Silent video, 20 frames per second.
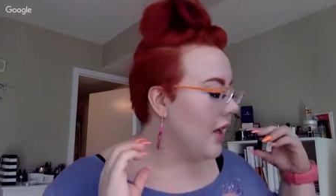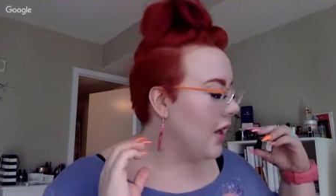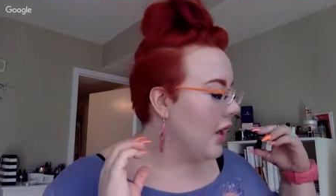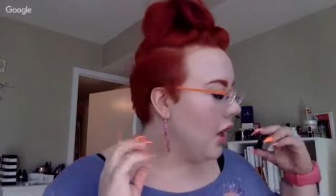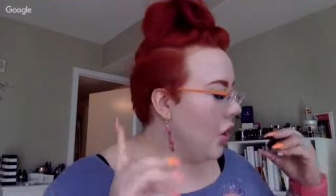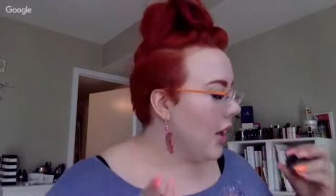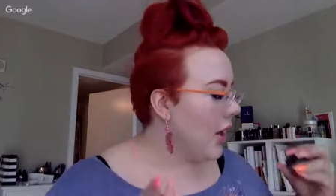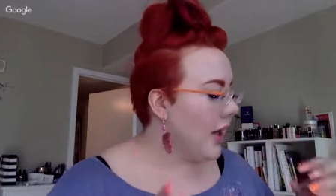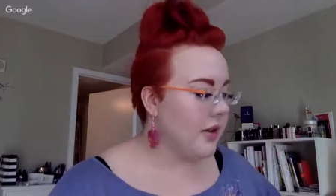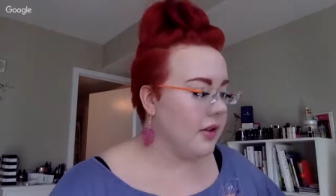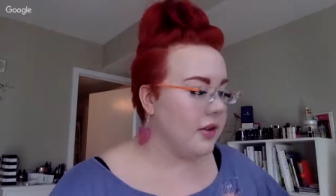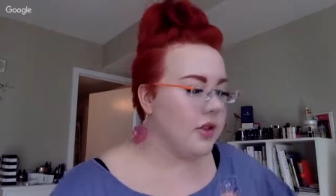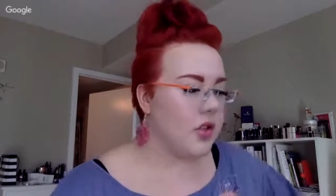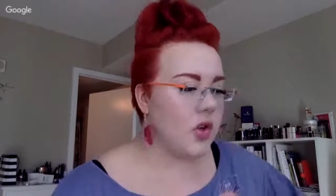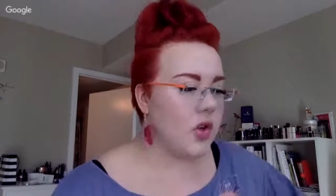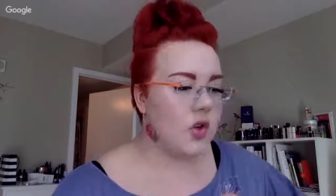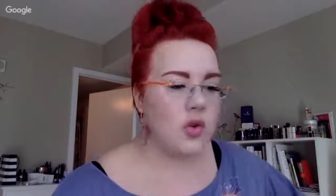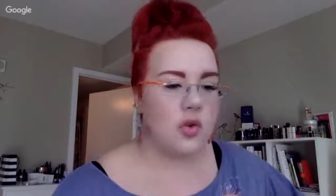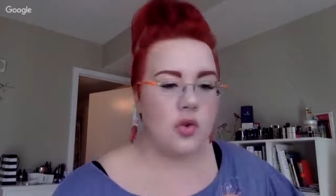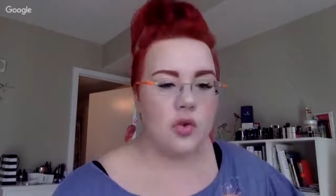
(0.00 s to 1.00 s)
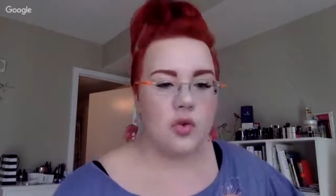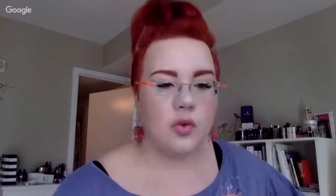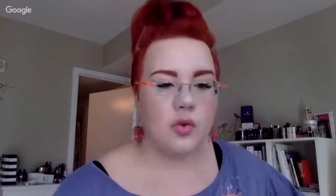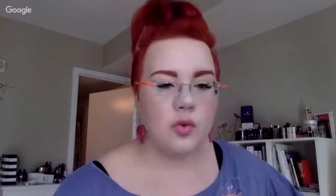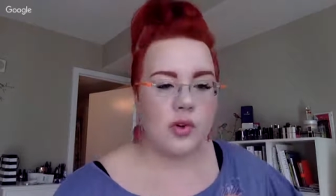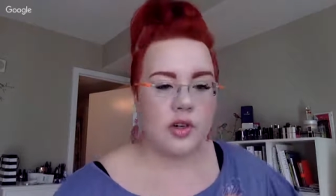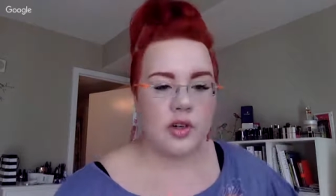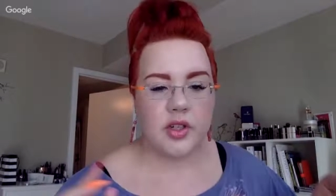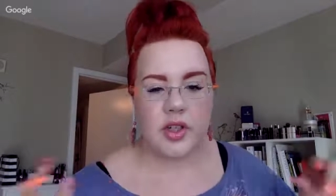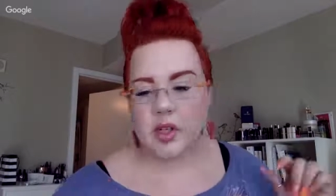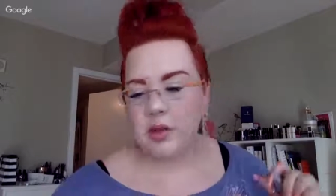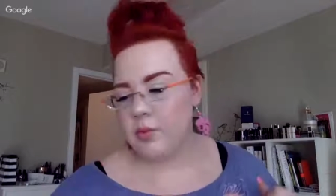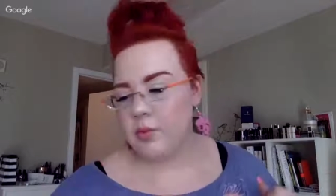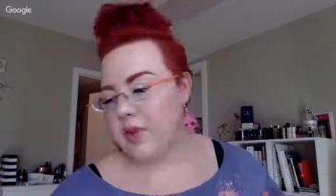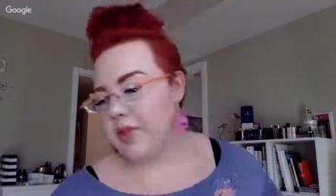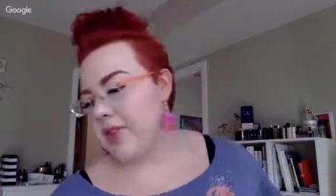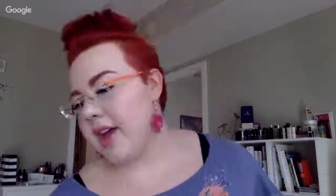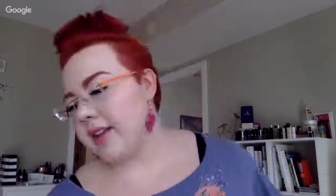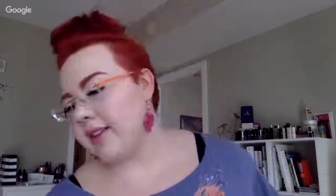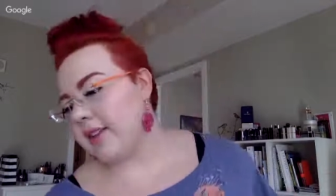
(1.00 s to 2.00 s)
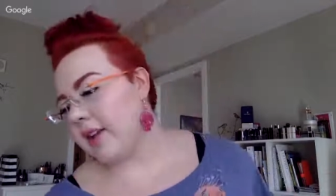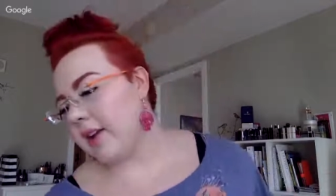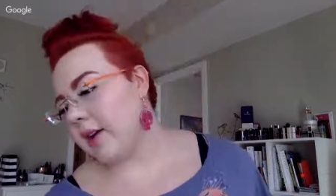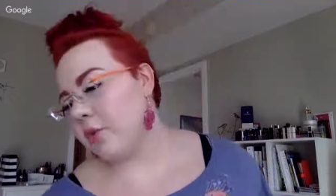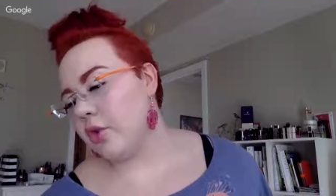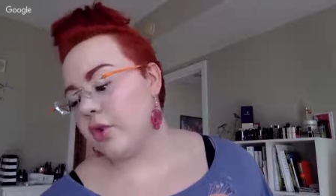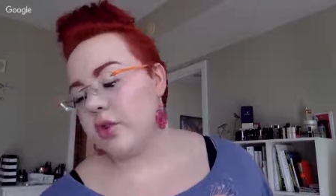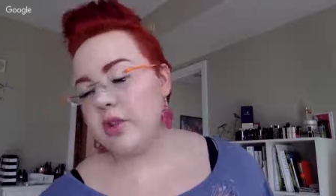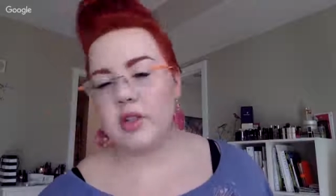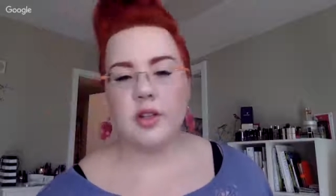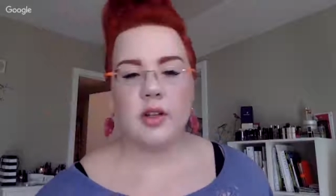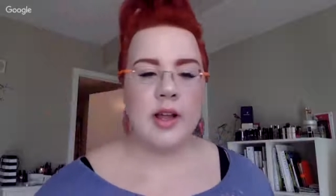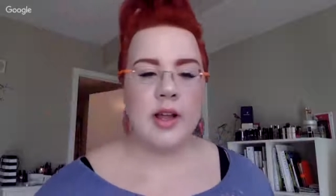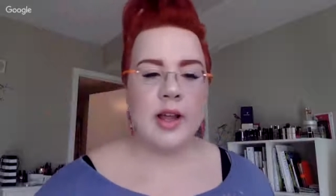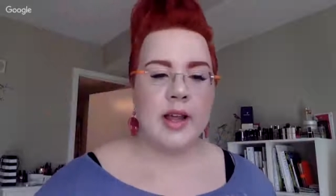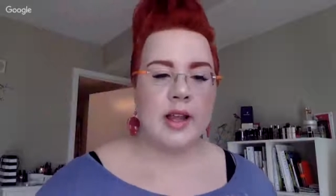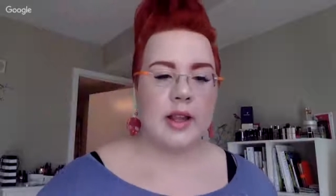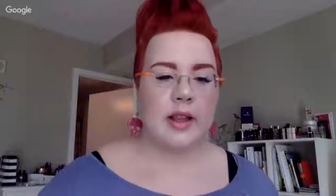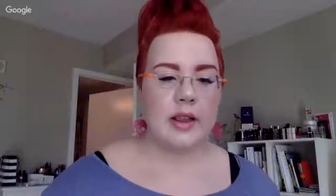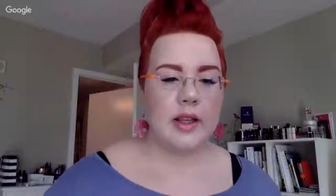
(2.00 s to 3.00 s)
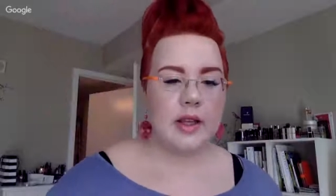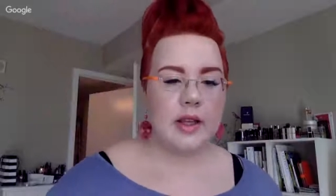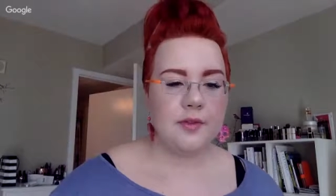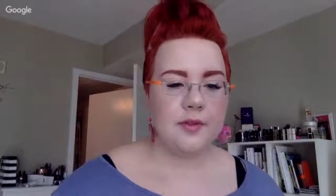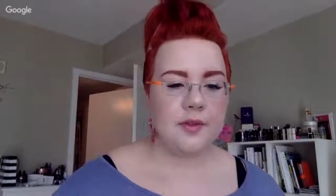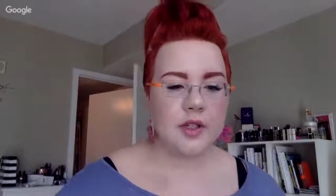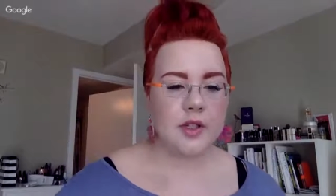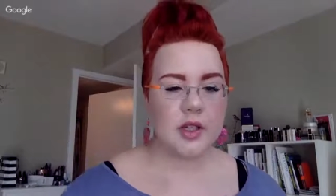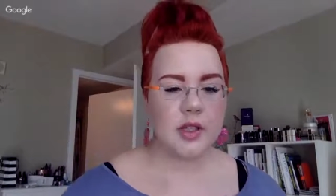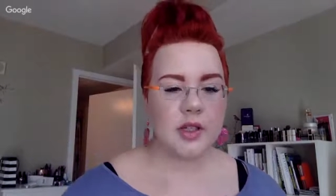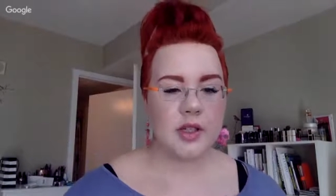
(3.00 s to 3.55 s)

Okay, so we're done with that, and I'm gonna lift.